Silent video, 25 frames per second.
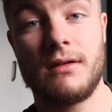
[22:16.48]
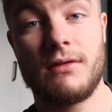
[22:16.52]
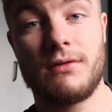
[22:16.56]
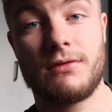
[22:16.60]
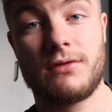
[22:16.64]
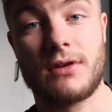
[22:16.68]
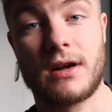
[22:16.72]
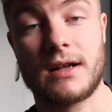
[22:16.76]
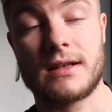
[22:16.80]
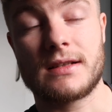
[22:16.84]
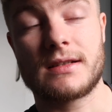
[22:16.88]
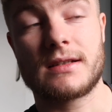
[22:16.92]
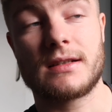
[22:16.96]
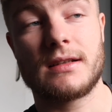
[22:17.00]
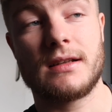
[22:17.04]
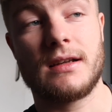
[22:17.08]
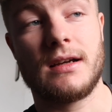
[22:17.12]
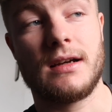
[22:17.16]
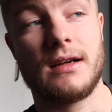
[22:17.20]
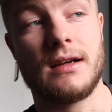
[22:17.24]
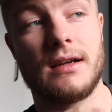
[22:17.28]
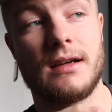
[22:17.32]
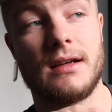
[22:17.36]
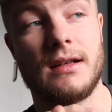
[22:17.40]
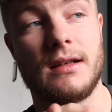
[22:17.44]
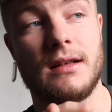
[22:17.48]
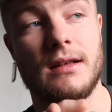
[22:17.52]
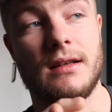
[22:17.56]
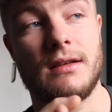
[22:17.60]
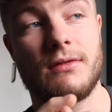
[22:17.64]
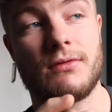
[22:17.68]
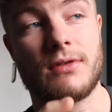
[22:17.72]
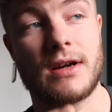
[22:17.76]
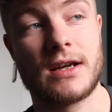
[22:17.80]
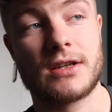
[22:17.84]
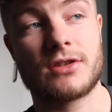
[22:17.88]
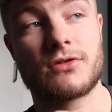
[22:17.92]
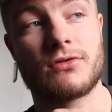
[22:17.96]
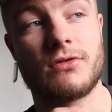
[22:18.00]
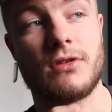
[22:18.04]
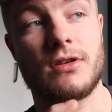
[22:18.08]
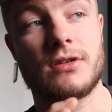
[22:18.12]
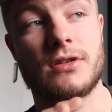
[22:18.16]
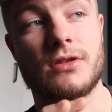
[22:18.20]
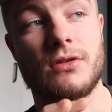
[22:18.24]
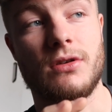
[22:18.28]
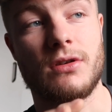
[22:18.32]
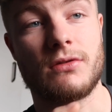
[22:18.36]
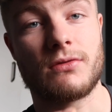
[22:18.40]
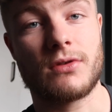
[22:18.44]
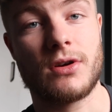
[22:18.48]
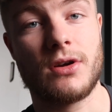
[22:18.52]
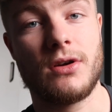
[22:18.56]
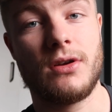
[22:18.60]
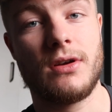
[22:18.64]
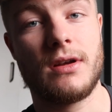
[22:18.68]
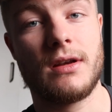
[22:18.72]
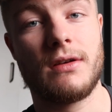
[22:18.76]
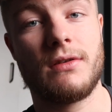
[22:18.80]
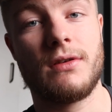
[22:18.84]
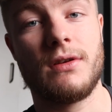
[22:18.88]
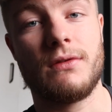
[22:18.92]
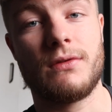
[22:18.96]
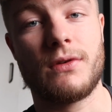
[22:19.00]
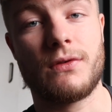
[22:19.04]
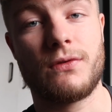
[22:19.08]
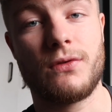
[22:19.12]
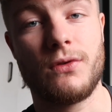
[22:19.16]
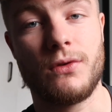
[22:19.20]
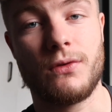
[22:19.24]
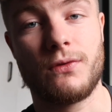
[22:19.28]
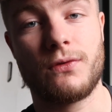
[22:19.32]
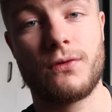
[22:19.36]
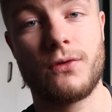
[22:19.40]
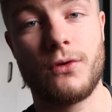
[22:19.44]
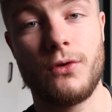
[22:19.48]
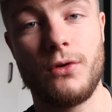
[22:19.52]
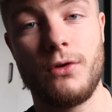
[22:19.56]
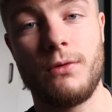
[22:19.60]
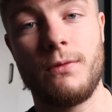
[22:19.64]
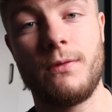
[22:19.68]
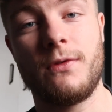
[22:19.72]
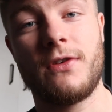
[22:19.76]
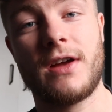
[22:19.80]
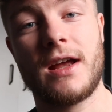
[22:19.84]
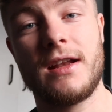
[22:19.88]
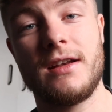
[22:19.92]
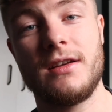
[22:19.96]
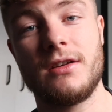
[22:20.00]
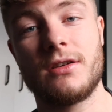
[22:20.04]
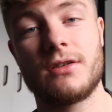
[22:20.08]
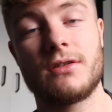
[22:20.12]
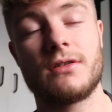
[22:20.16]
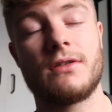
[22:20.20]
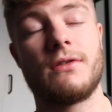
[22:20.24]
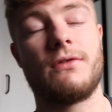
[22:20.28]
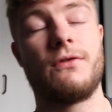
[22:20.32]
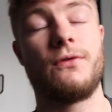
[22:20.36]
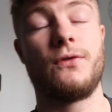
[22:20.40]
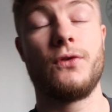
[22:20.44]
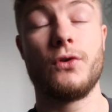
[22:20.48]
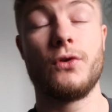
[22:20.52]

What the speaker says: France, and the restaurants all around it. You have a few food vendors.